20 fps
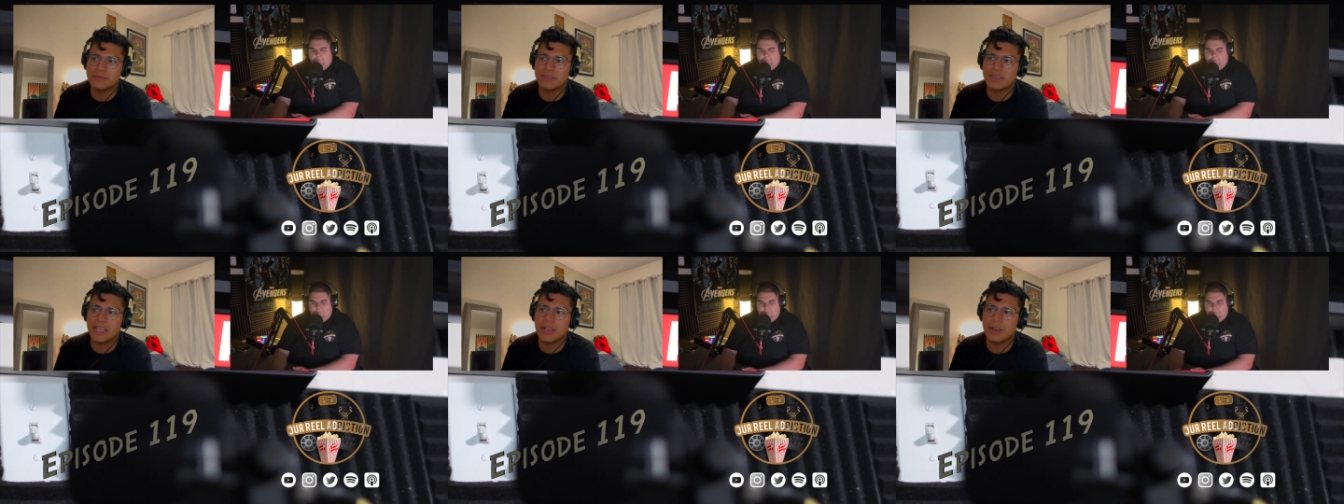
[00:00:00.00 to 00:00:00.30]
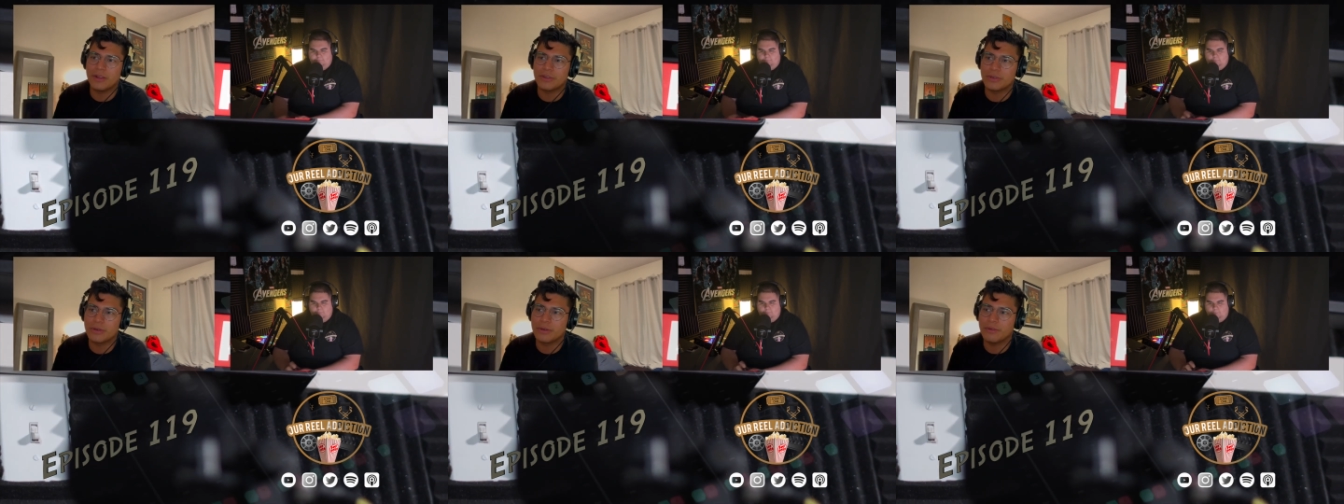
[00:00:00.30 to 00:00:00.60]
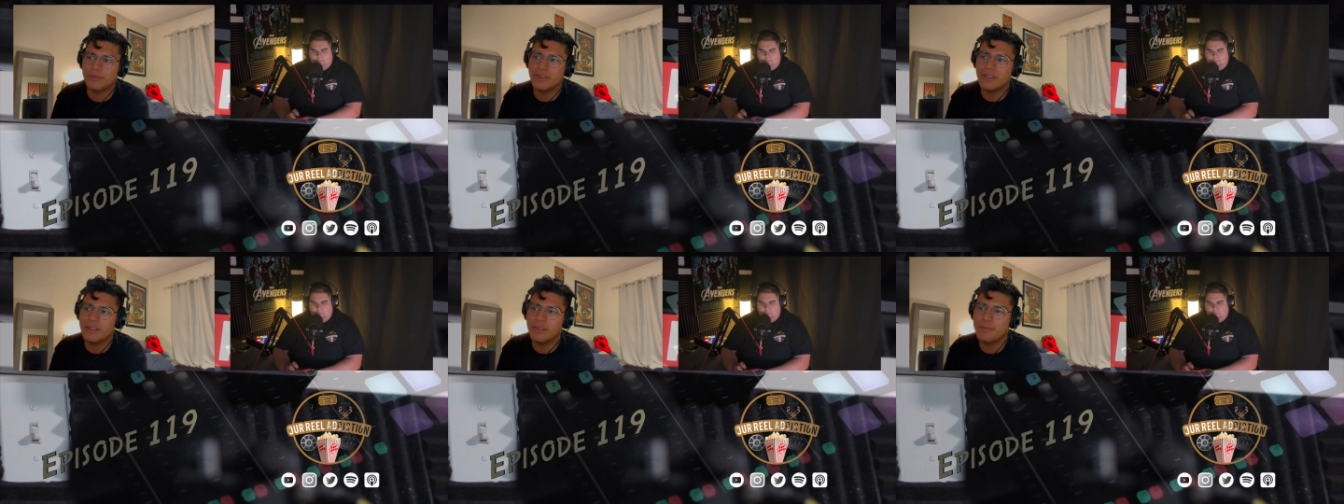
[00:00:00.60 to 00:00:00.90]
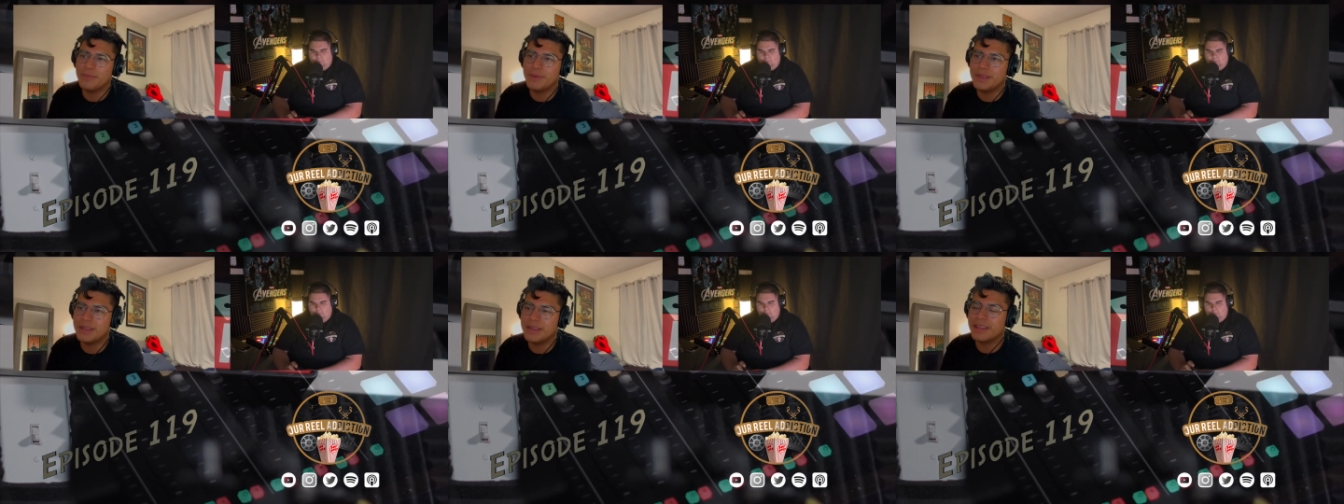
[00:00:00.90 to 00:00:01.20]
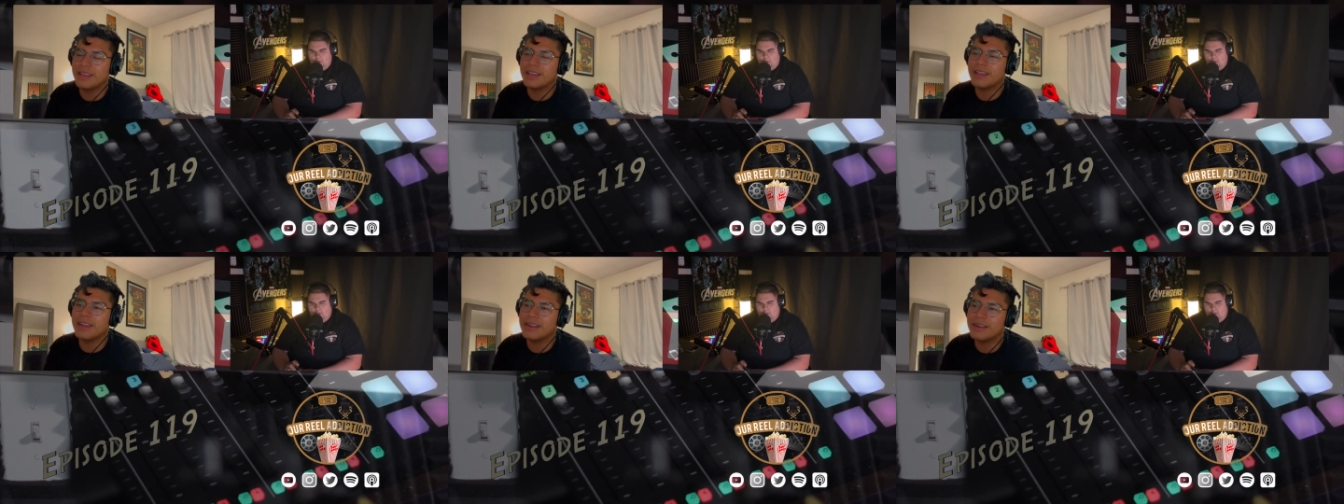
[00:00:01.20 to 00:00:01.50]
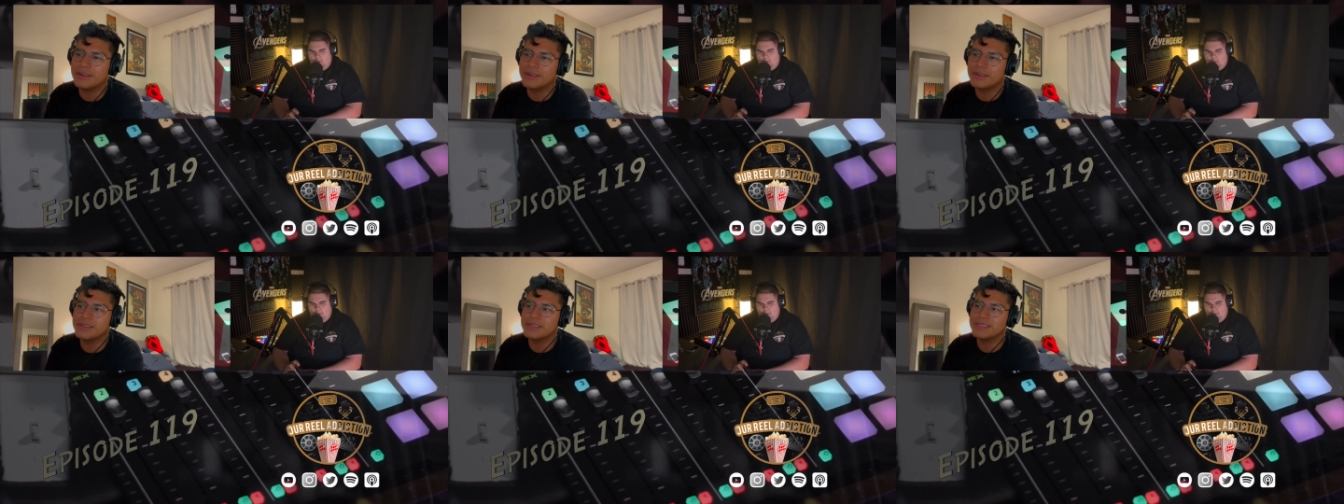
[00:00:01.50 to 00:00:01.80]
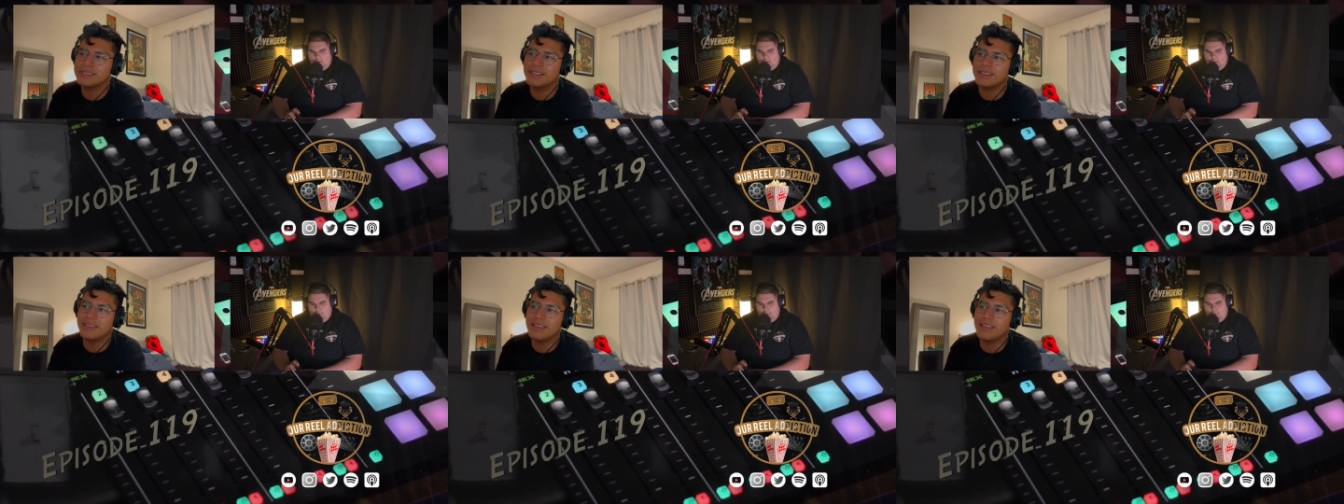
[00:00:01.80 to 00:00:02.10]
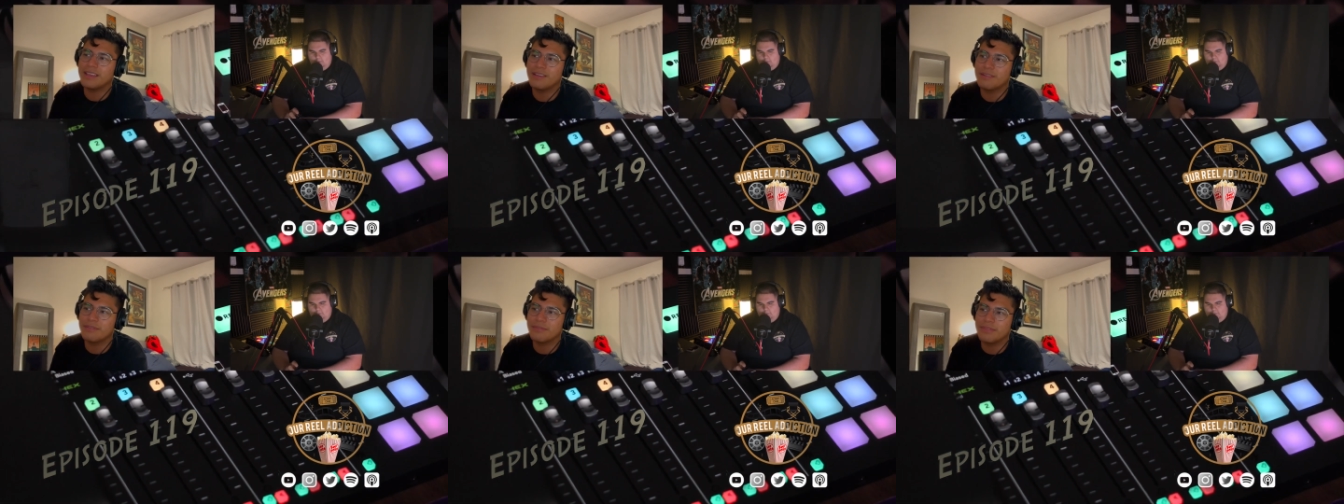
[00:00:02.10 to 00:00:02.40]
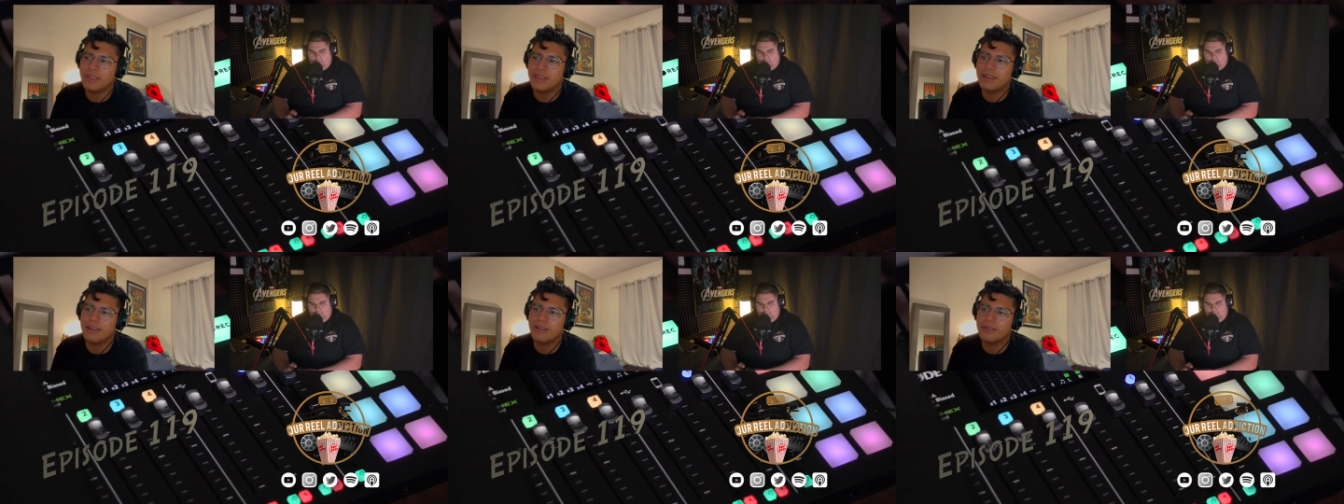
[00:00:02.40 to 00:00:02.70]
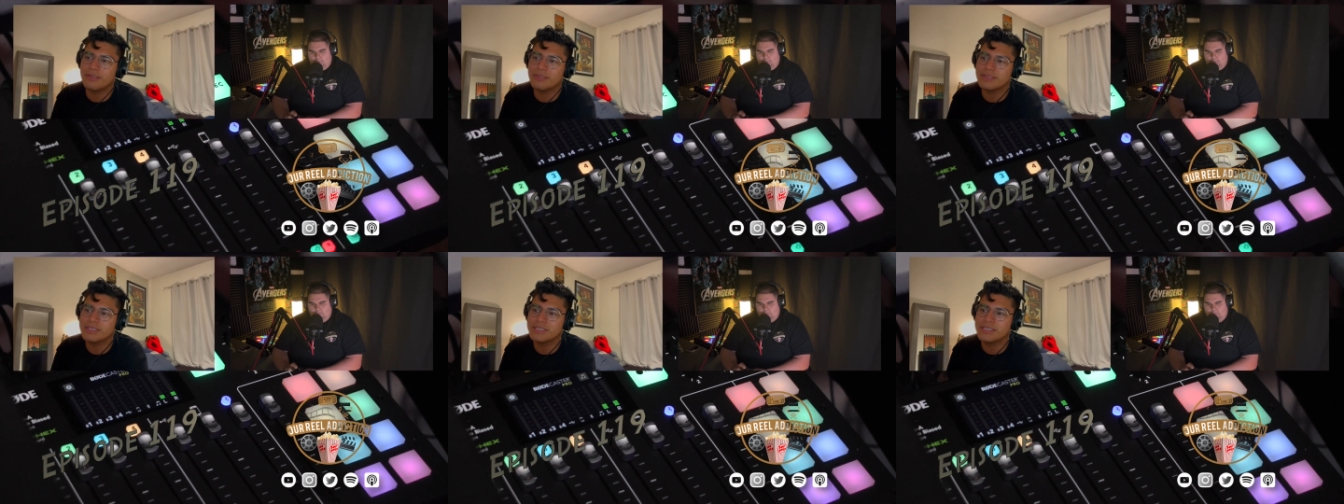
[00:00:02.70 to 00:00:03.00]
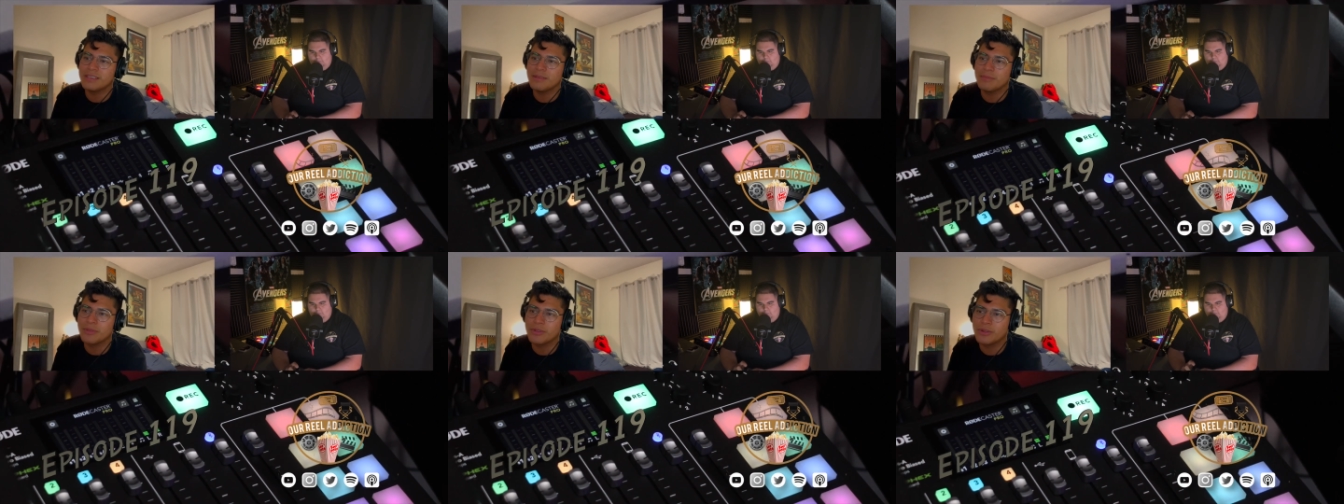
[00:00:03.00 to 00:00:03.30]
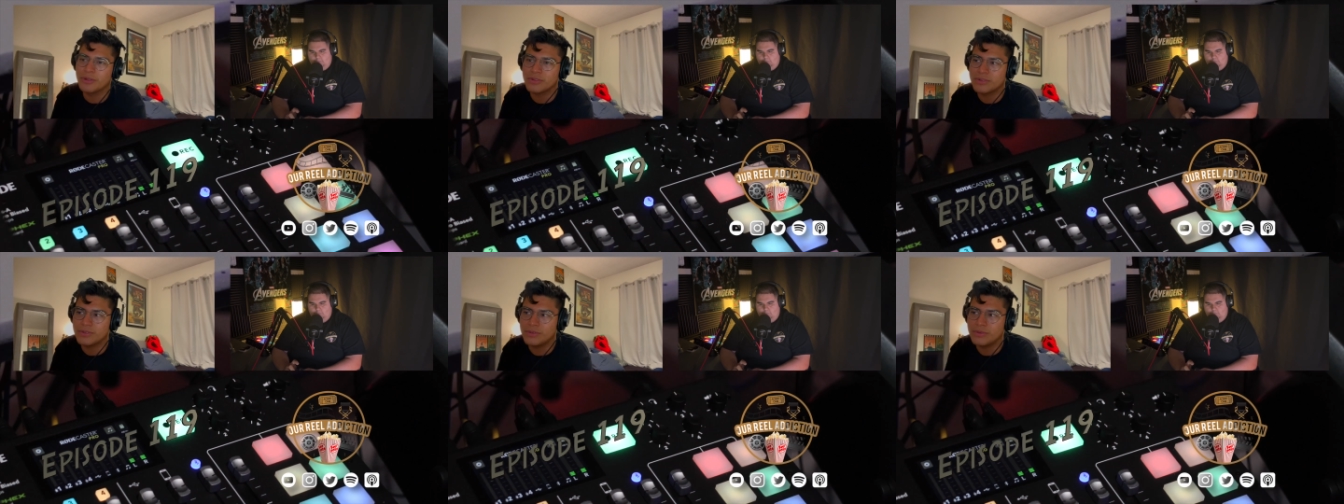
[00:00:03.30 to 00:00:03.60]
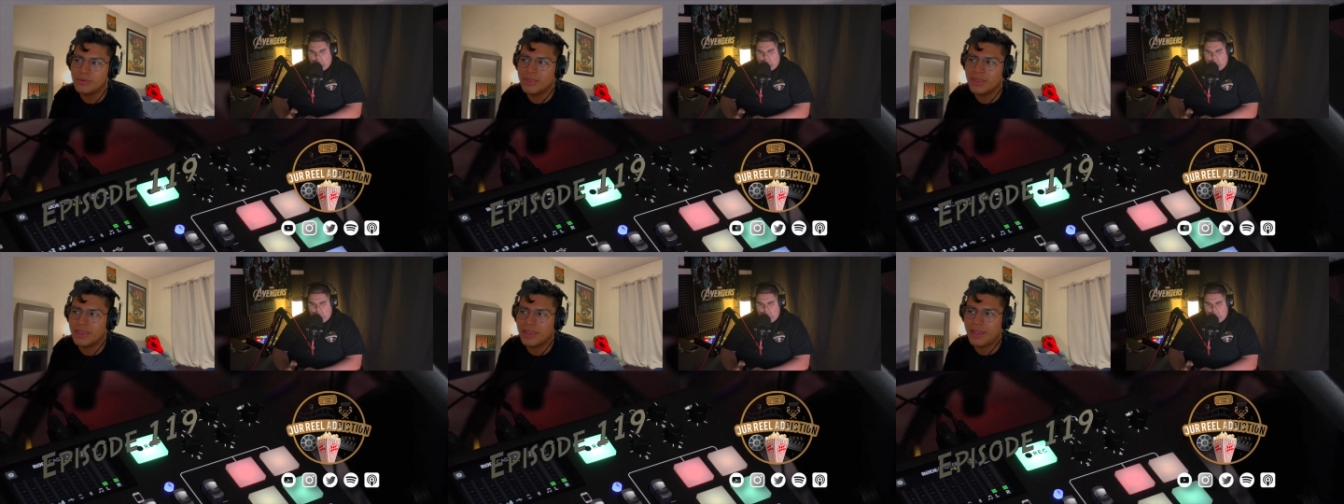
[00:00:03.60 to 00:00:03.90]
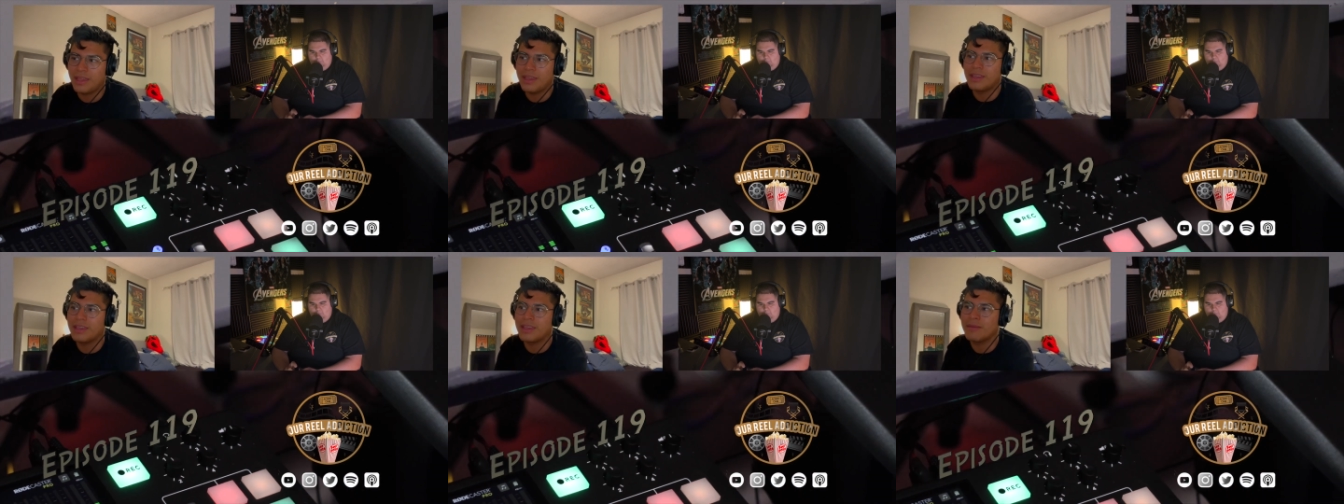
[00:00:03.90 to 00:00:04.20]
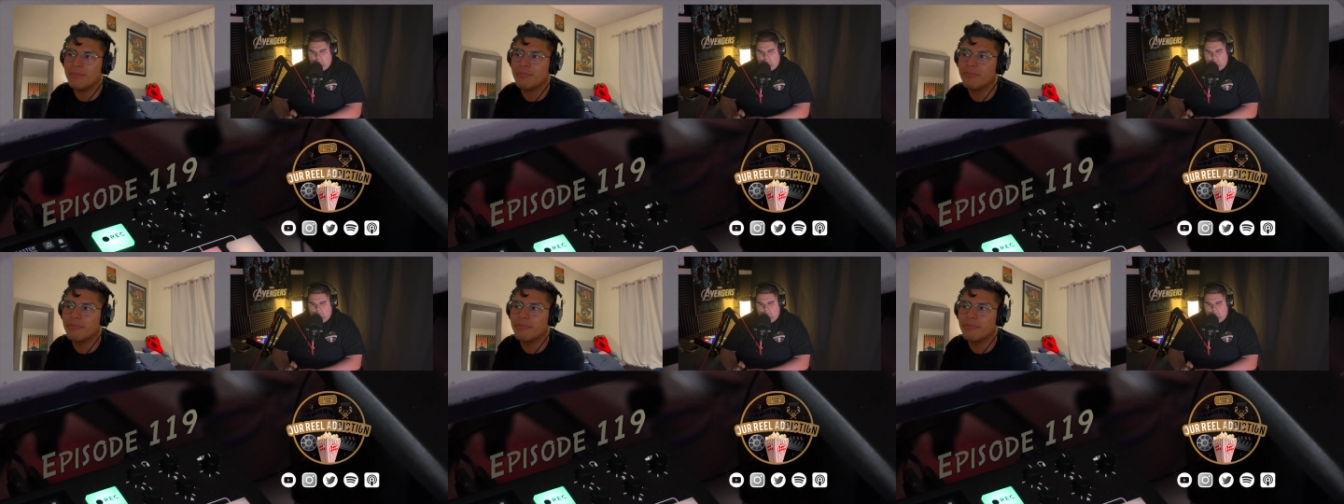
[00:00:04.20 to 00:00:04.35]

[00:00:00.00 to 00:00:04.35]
character development and characters that they have that are similar to the gang